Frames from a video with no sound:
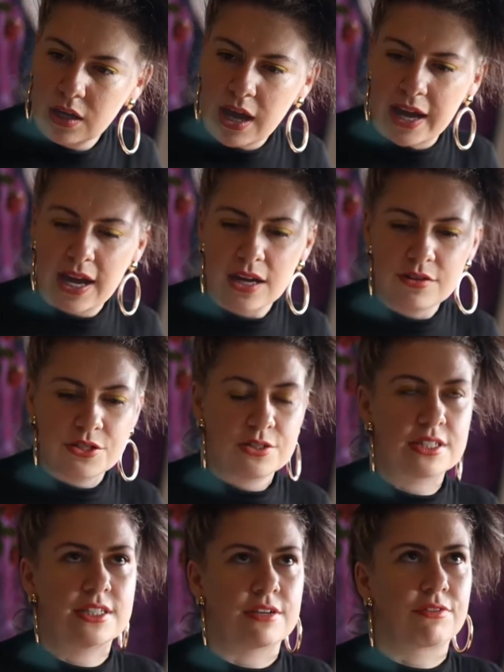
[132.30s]
I kind of do
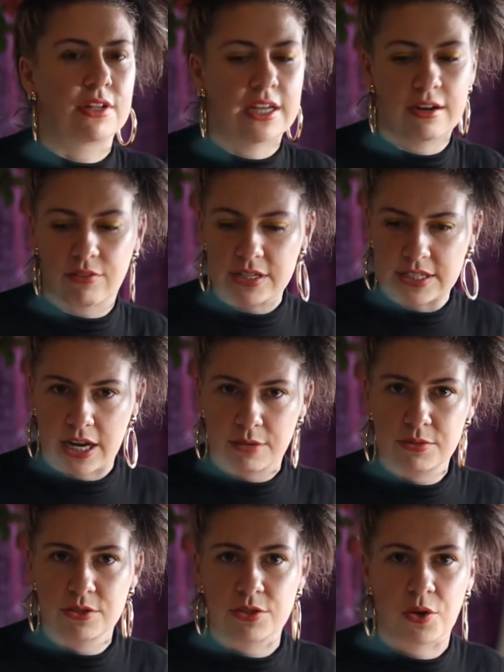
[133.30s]
this differently every time,
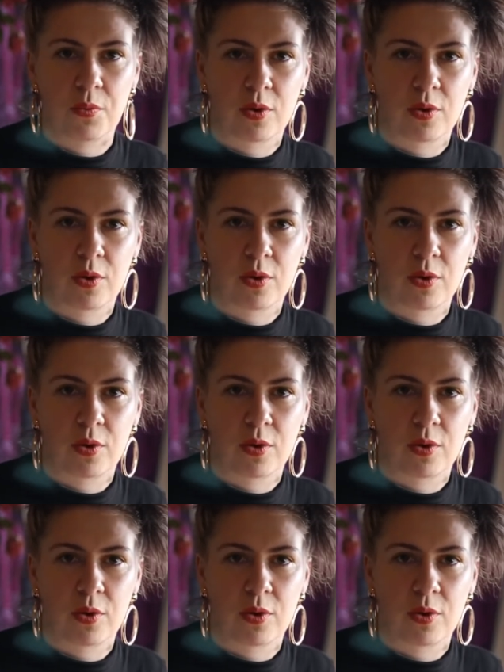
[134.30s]
so don't